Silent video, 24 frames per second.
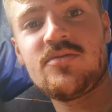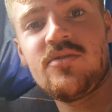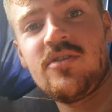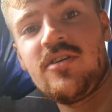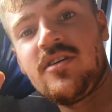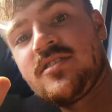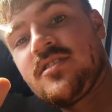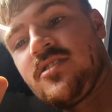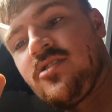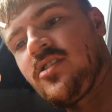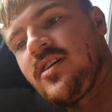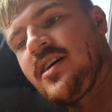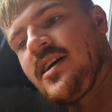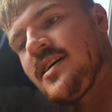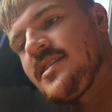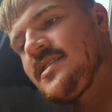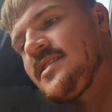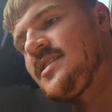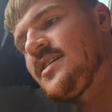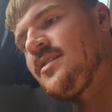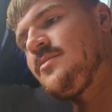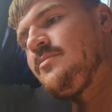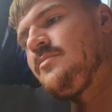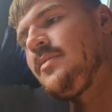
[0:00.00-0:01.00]
We also got
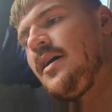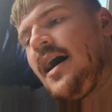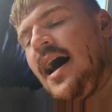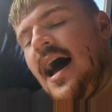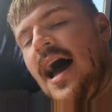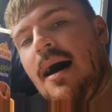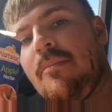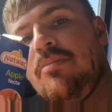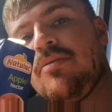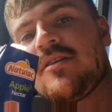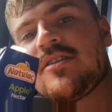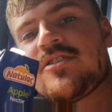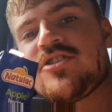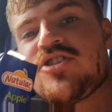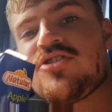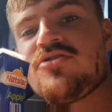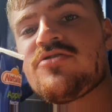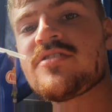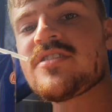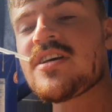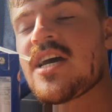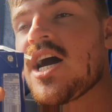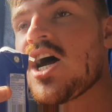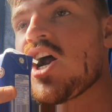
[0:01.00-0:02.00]
some apple
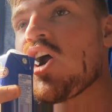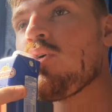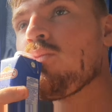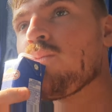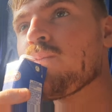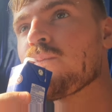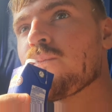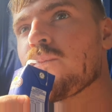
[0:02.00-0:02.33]
juice here.